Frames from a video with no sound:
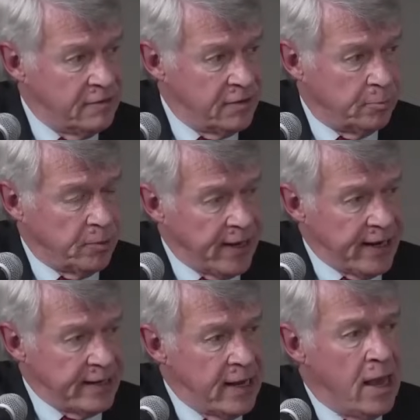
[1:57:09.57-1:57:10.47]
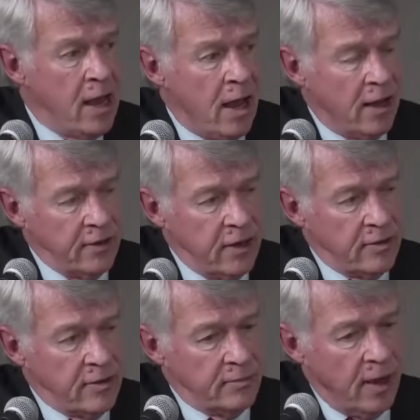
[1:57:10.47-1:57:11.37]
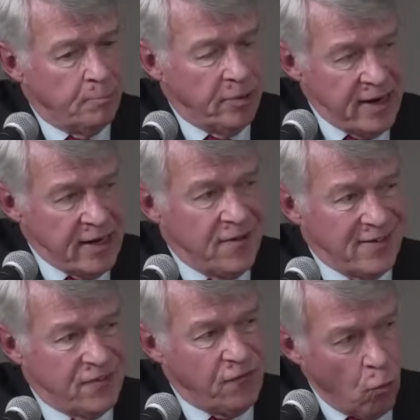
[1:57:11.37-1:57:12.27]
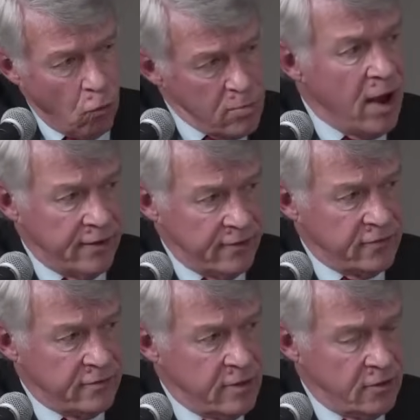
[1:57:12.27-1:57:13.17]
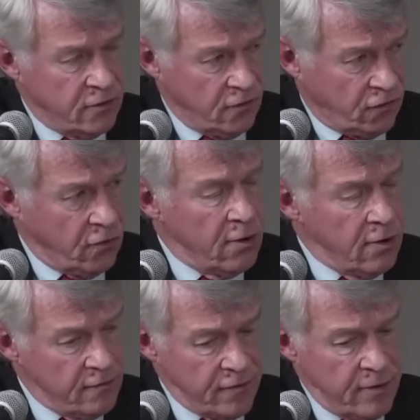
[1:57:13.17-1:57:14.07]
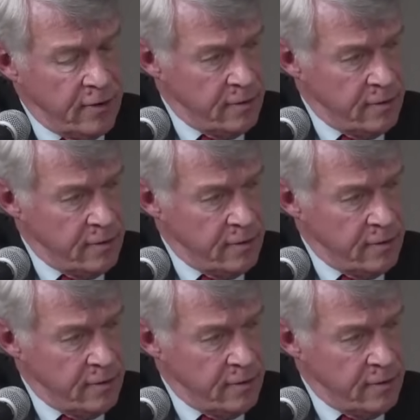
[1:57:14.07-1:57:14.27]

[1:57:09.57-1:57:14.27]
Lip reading: of the complaint. A plaintiff has 4 months to serve